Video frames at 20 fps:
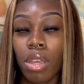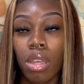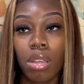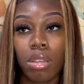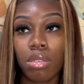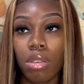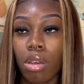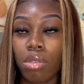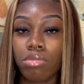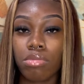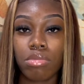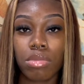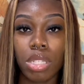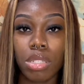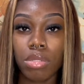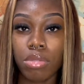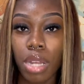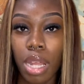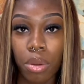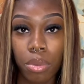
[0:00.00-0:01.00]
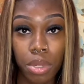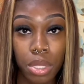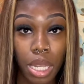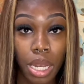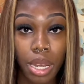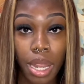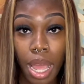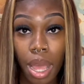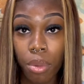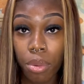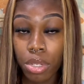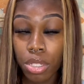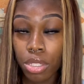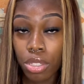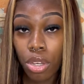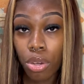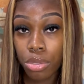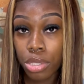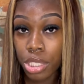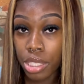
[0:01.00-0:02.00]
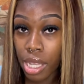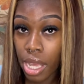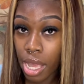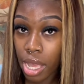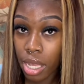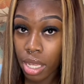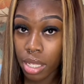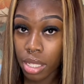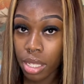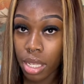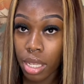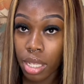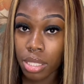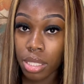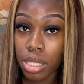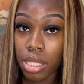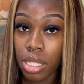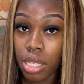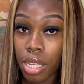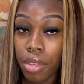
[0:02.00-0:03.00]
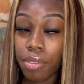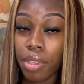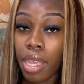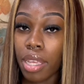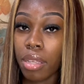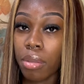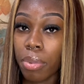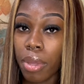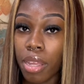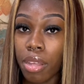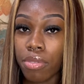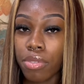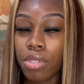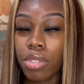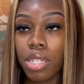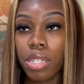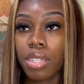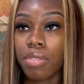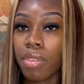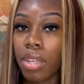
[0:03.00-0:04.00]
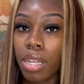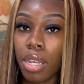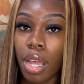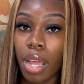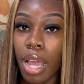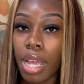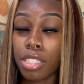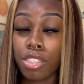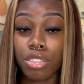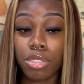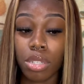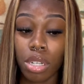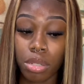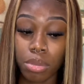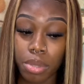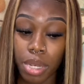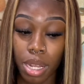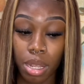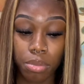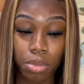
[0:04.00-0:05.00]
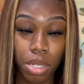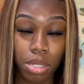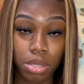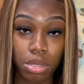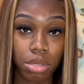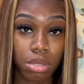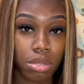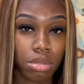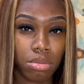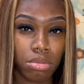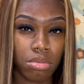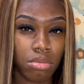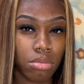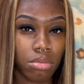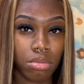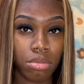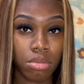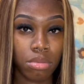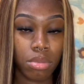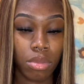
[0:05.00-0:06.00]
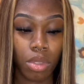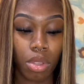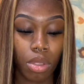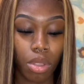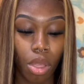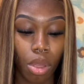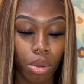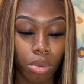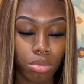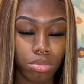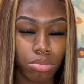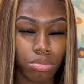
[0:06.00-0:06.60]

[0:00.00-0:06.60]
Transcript: No, it do not work like that. I would negotiate and see if they can pay in full, and if they not, I just turn them down, because no.